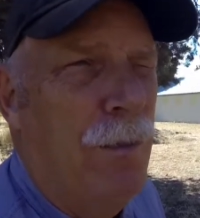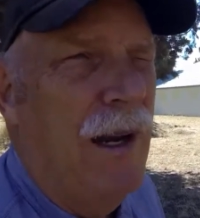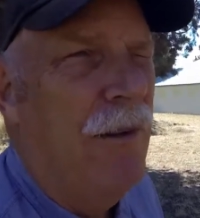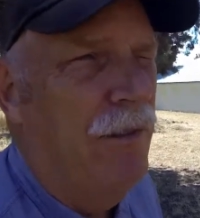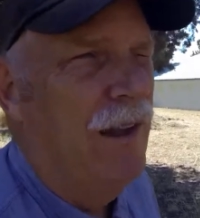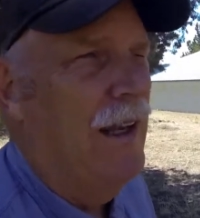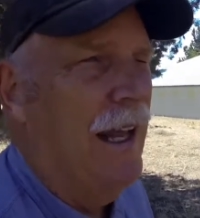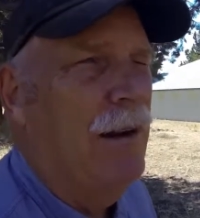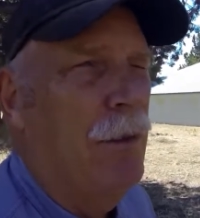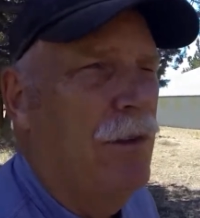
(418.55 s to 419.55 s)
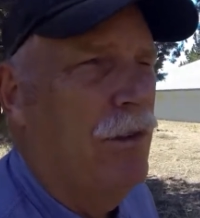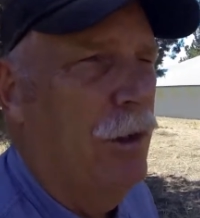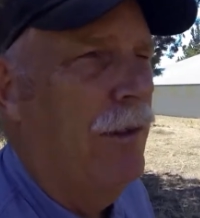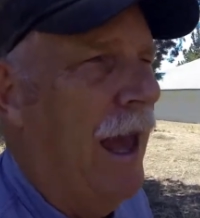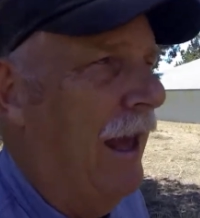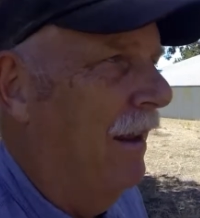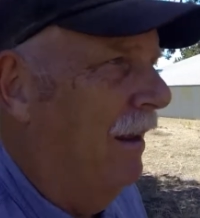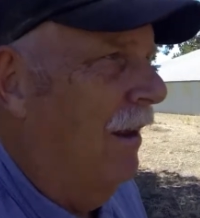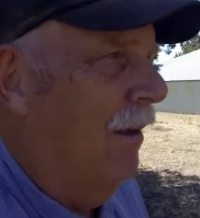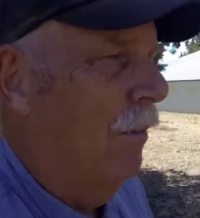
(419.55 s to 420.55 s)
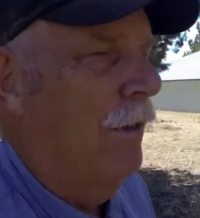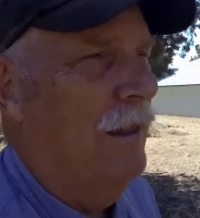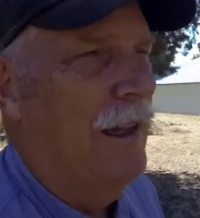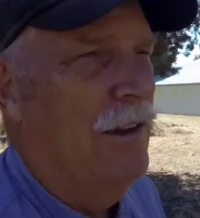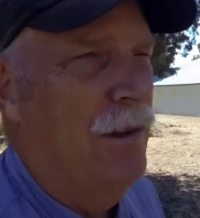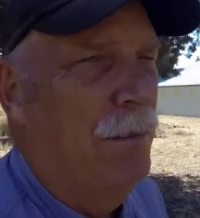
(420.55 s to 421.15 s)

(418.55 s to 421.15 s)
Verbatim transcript: but I've seen animals do that, where they just